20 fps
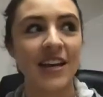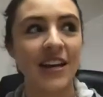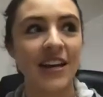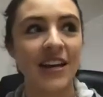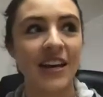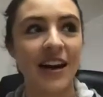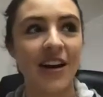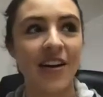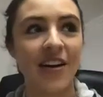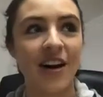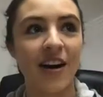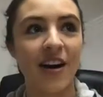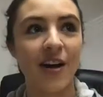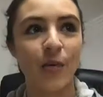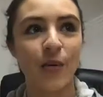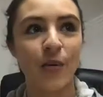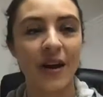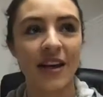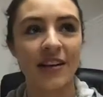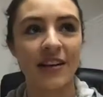
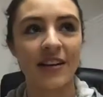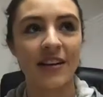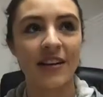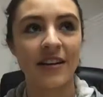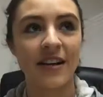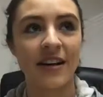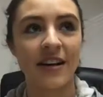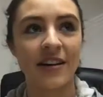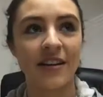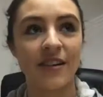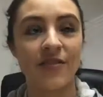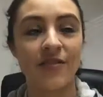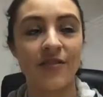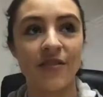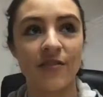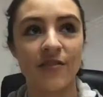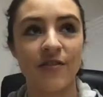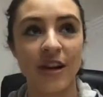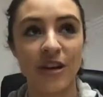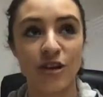when the
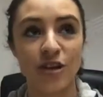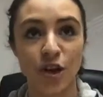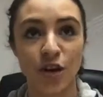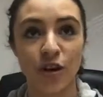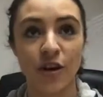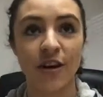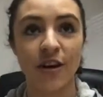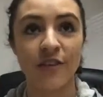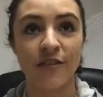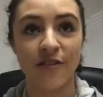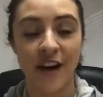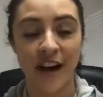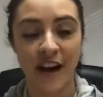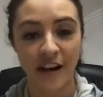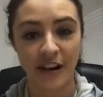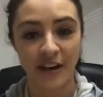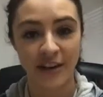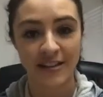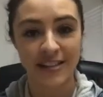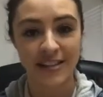Ventura
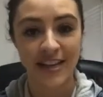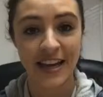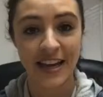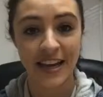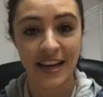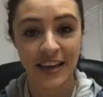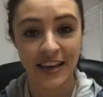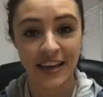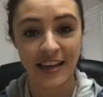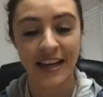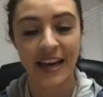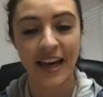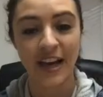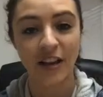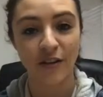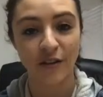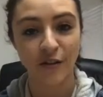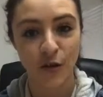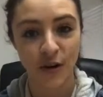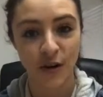fires hit in
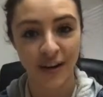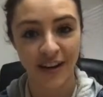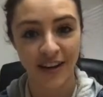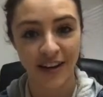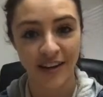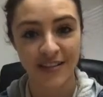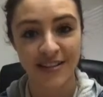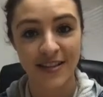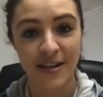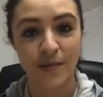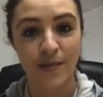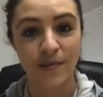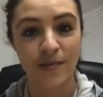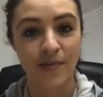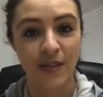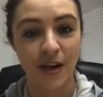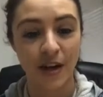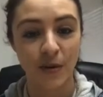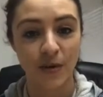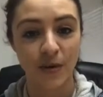California,
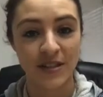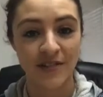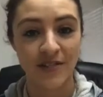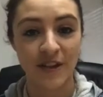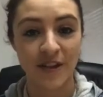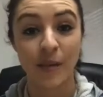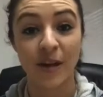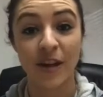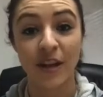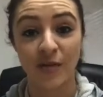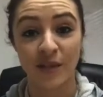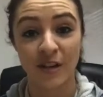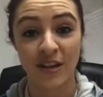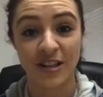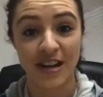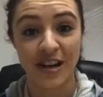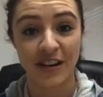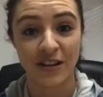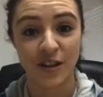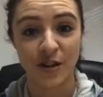there was a family that reached
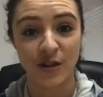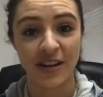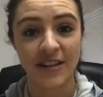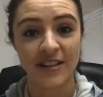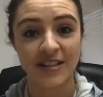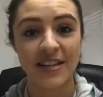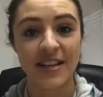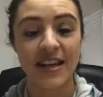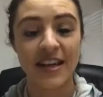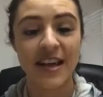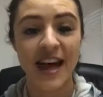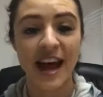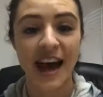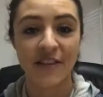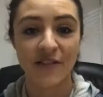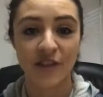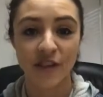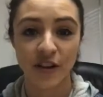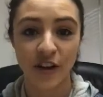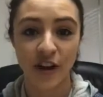out to us
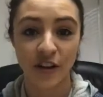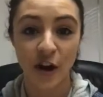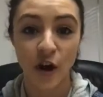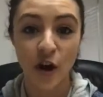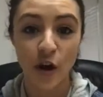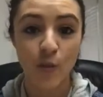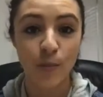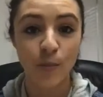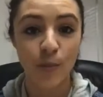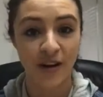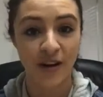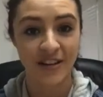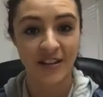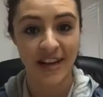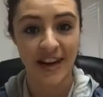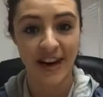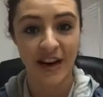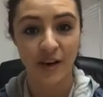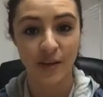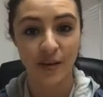after their home burned
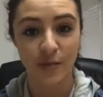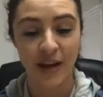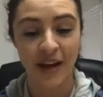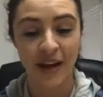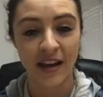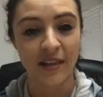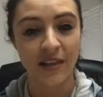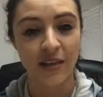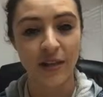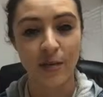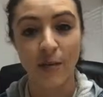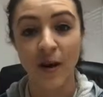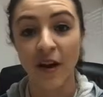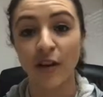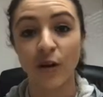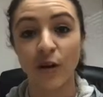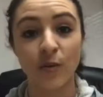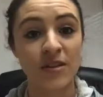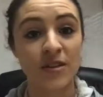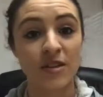down, and the
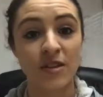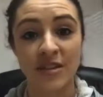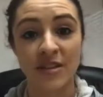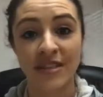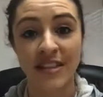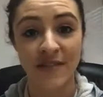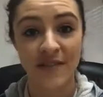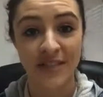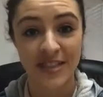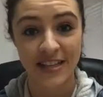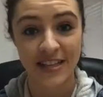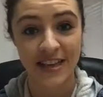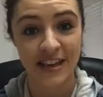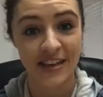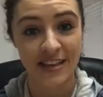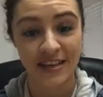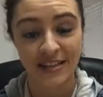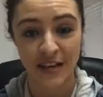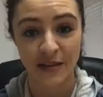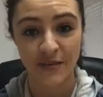mother was just devastated
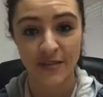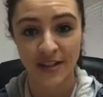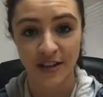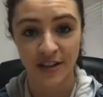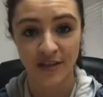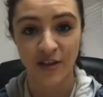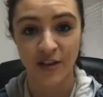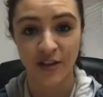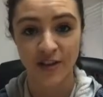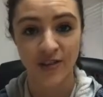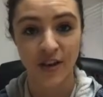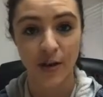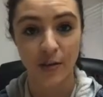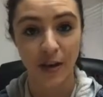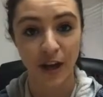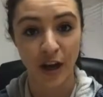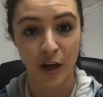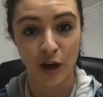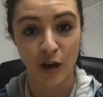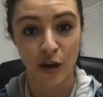because that was their first
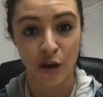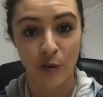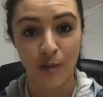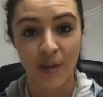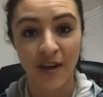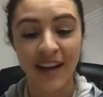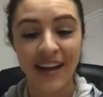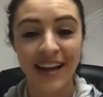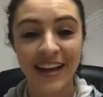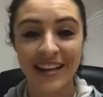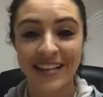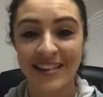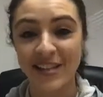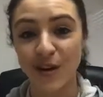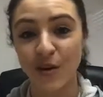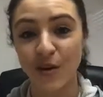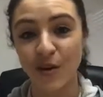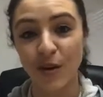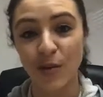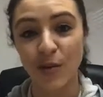family home. And
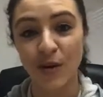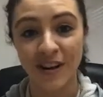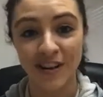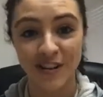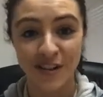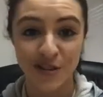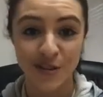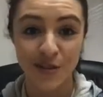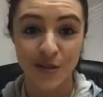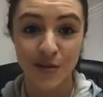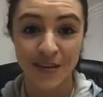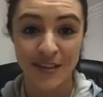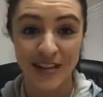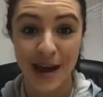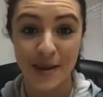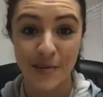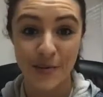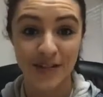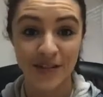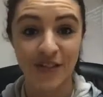so he wanted to do a
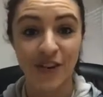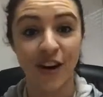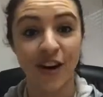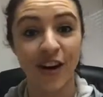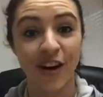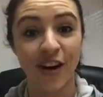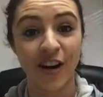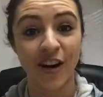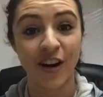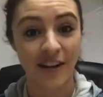diamond for her,